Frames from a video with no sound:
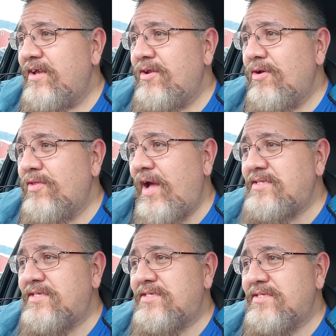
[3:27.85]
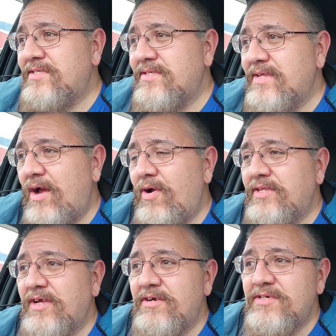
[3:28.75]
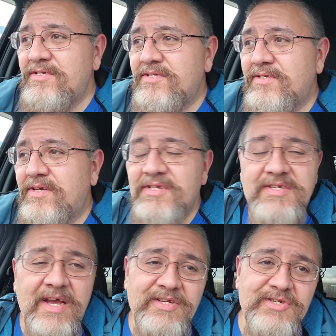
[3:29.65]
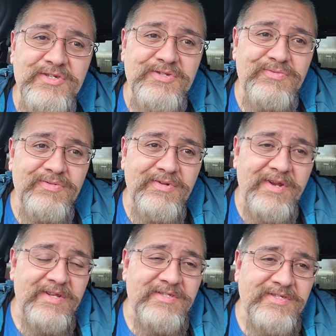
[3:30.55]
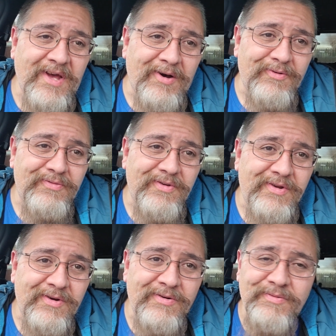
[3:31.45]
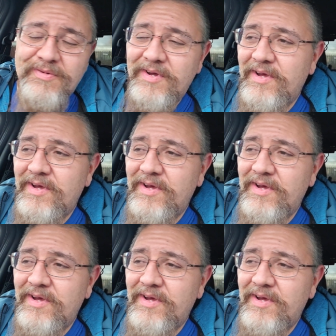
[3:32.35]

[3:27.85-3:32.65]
you know, that's that right there is contagious in itself, you know.